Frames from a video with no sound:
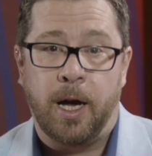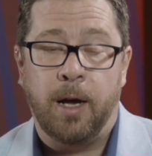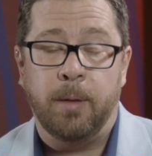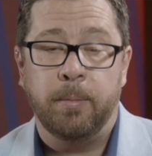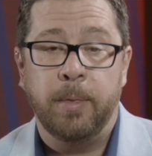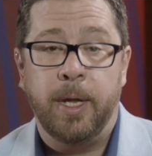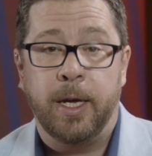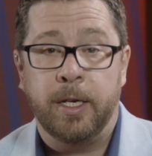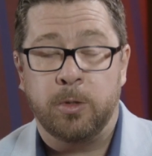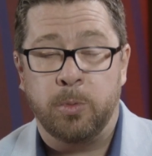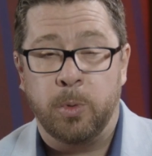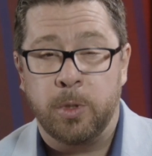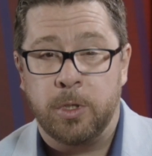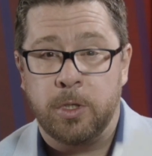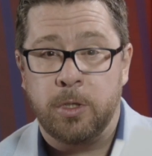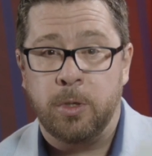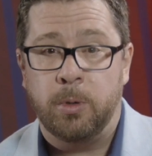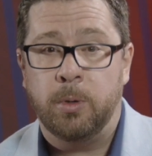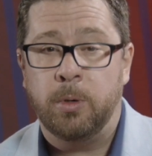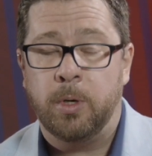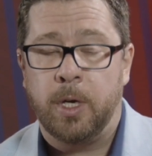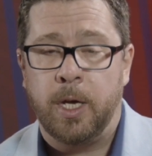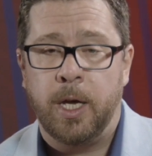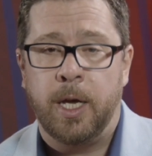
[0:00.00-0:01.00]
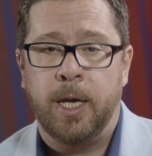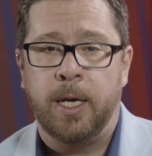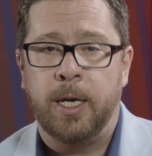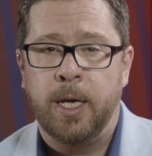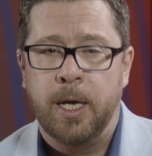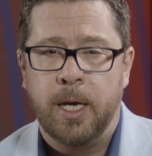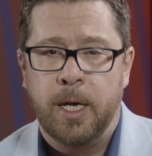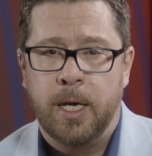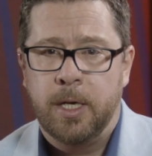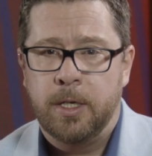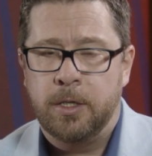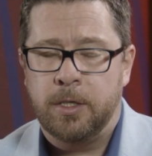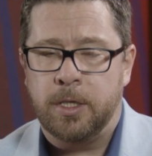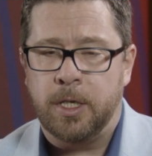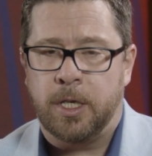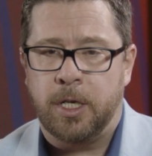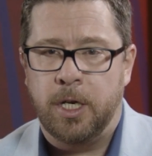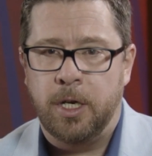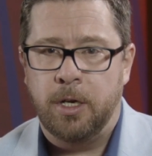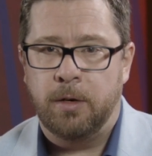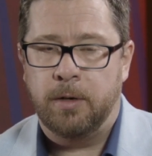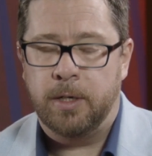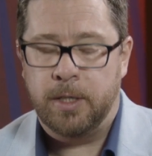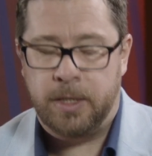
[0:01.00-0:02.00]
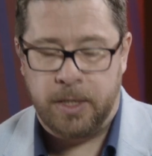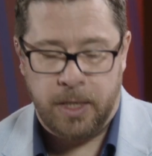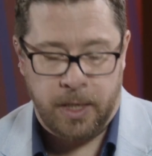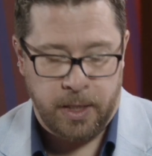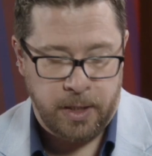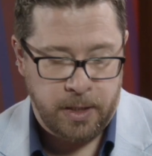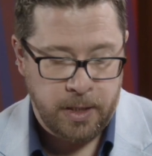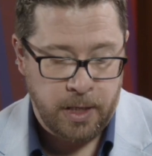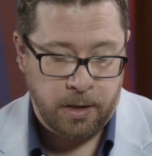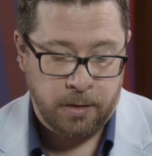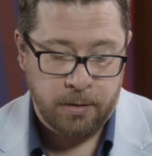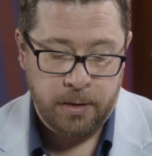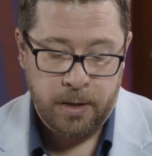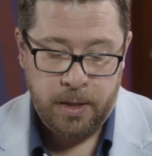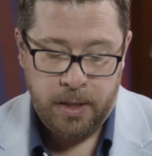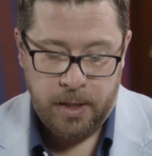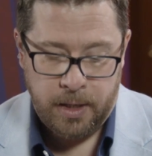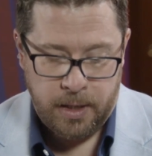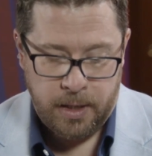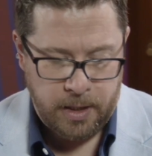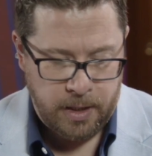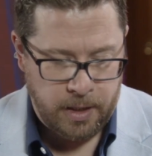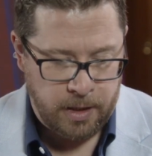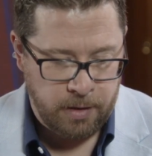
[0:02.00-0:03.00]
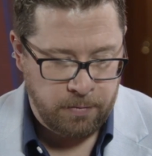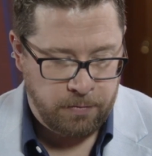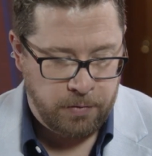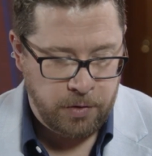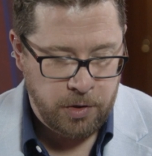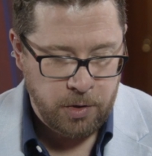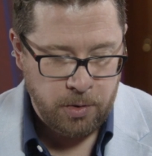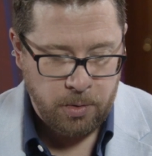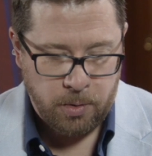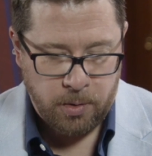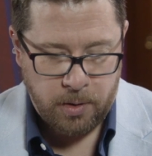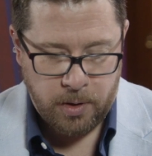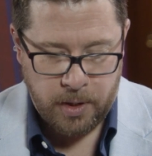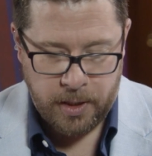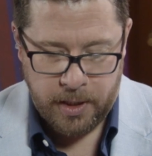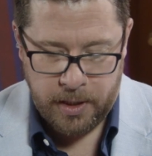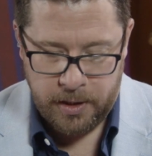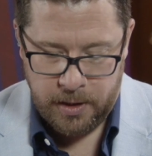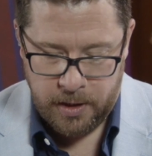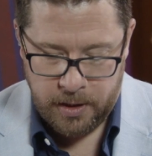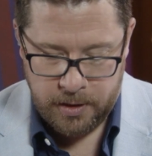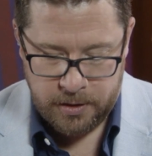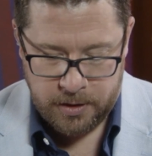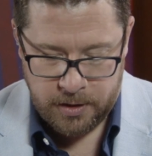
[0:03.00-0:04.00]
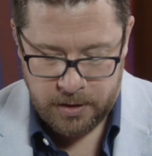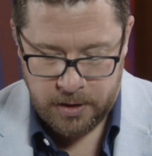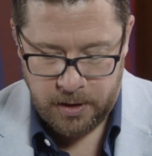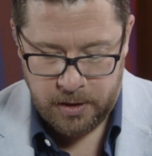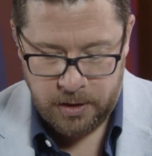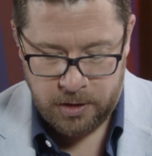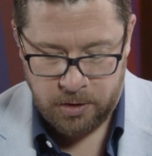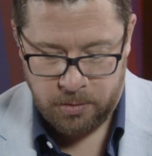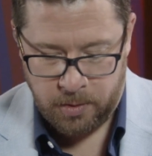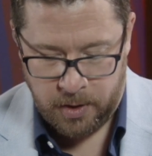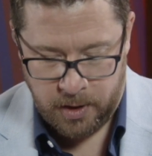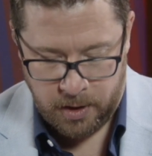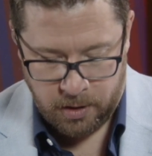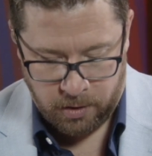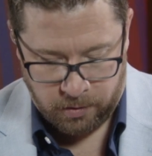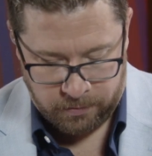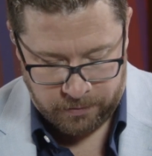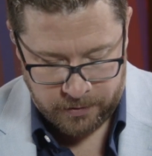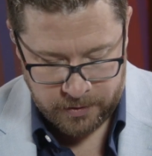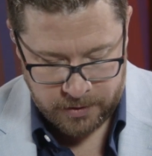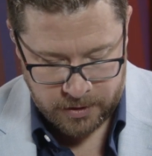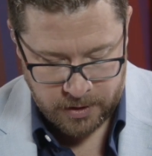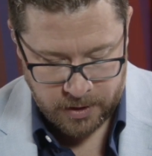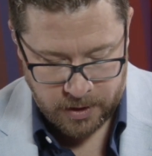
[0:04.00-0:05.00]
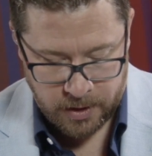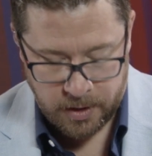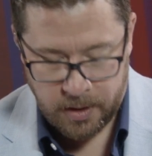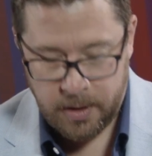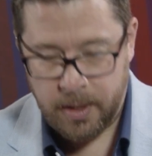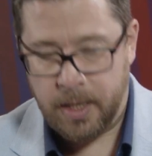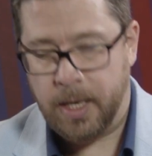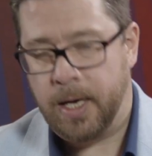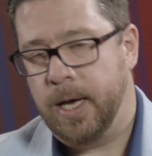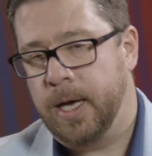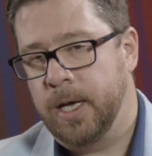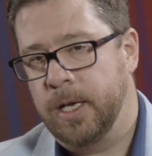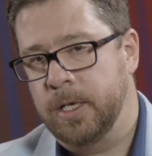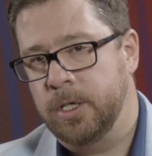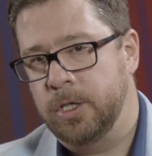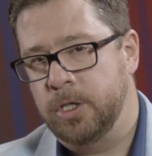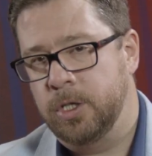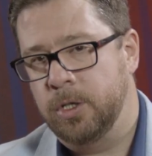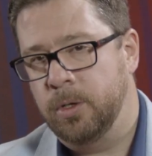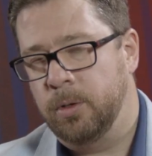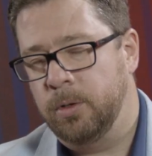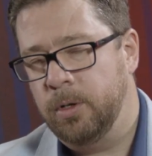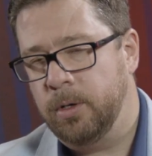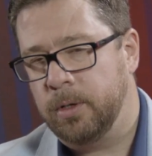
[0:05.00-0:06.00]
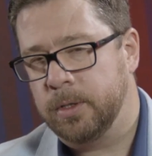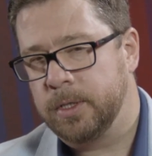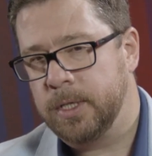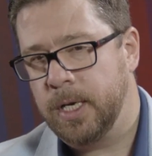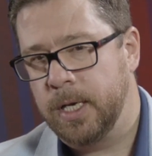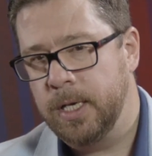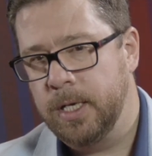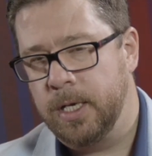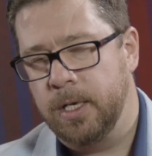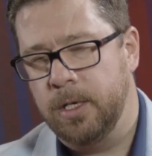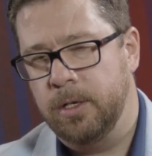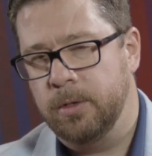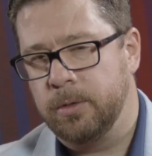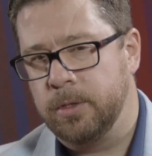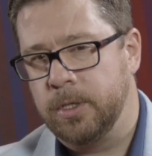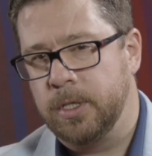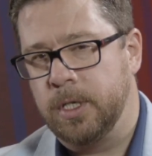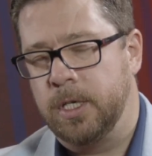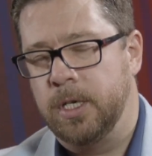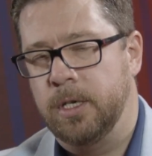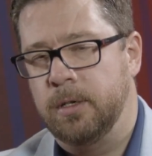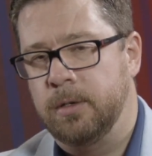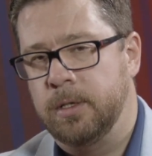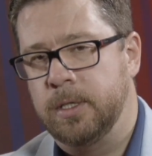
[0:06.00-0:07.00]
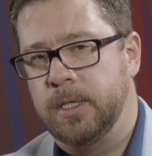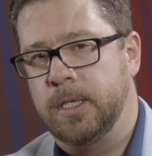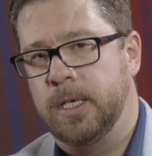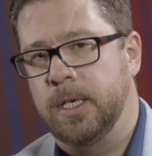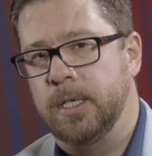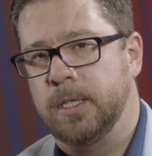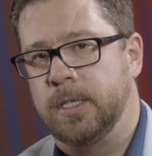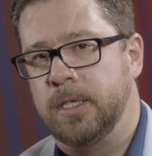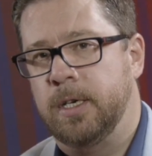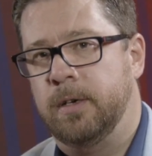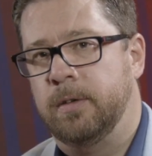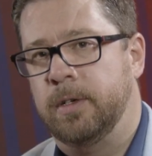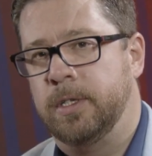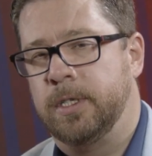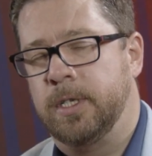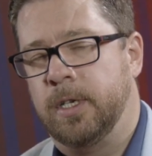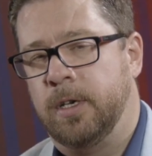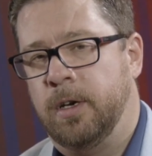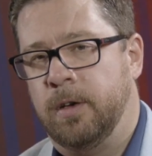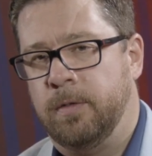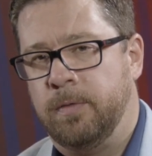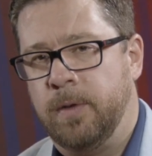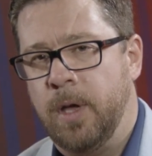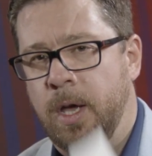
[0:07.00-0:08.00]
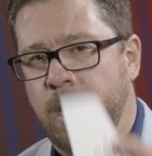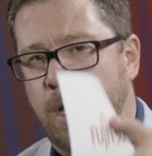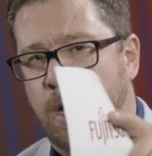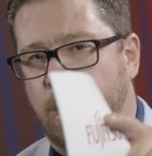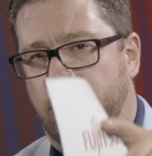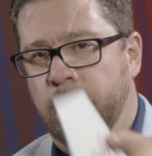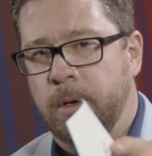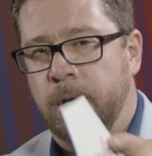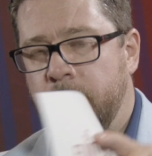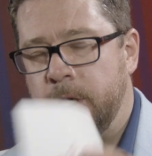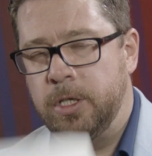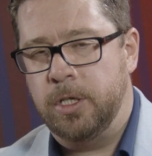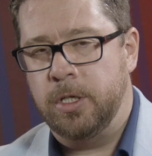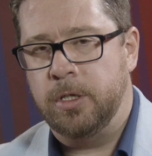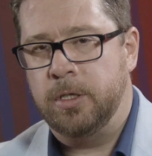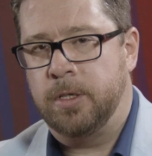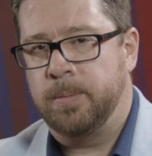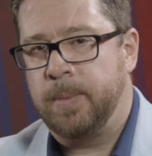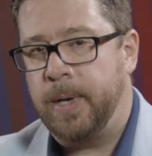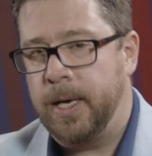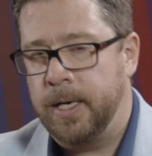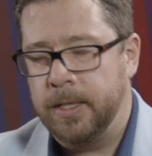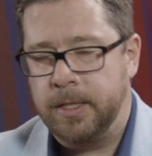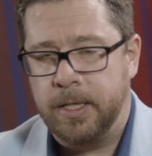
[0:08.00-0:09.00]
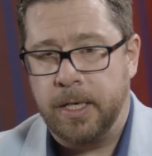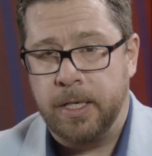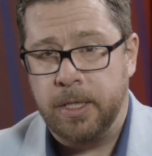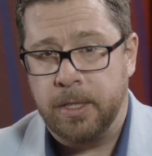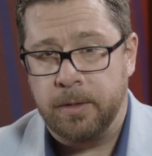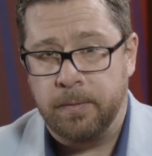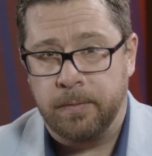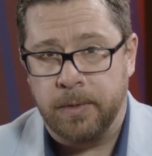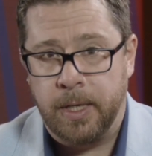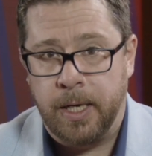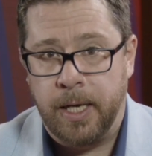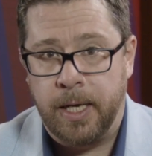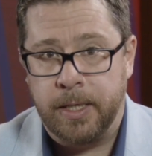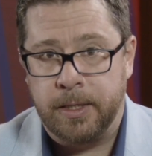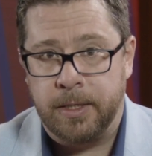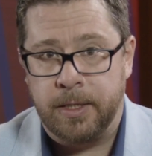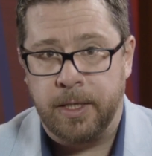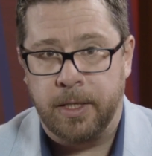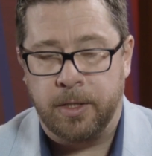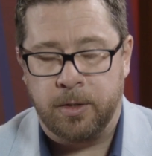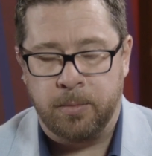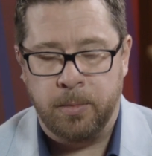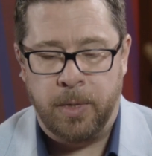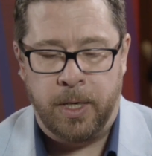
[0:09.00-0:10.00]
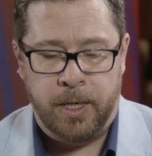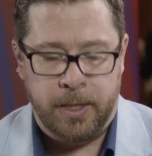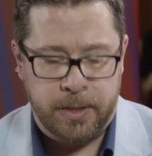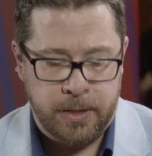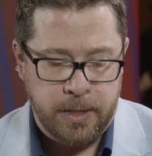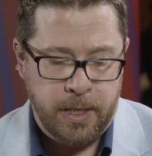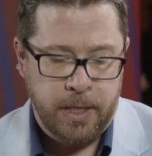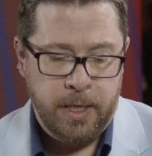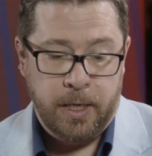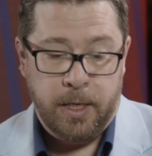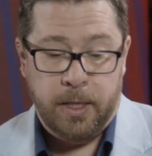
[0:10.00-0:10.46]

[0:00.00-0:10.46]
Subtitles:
Up next, we're talking security. Now, if you're a C-suite officer and you're not taking your security serious enough, I would urge you to pay attention for the next 6 minutes.